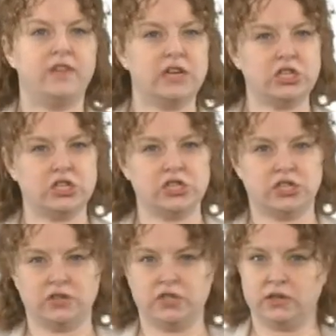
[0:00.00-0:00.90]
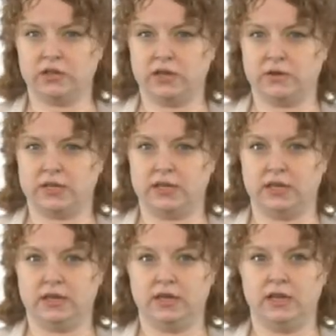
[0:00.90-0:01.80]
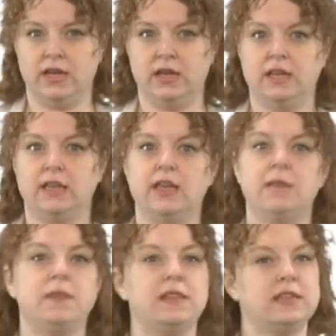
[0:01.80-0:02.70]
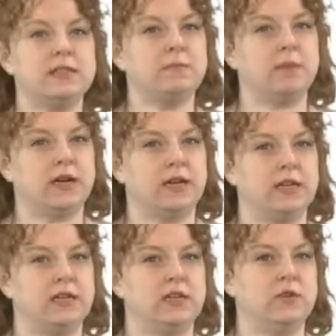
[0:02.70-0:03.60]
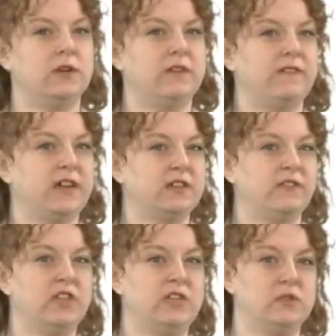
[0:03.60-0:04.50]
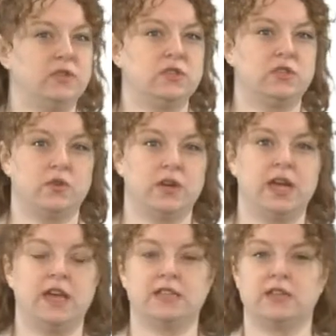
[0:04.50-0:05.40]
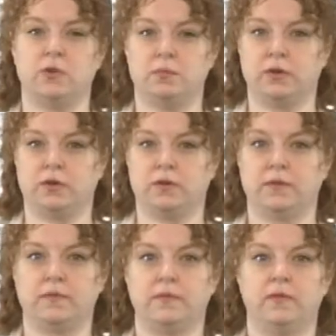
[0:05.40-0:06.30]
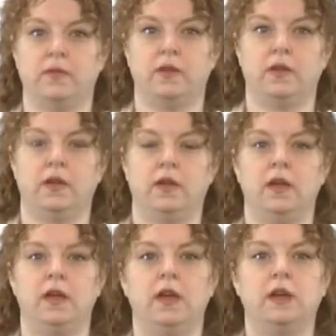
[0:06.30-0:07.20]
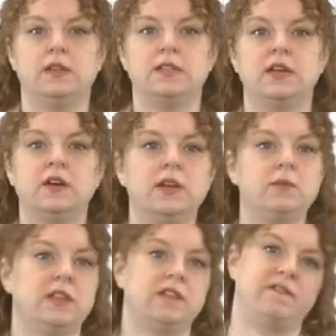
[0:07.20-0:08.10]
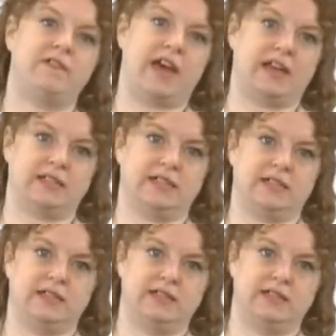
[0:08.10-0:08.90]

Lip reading: Finish it during your closing. Keeping things in mind, you can effectively use a story as an opener. Starting with a fact.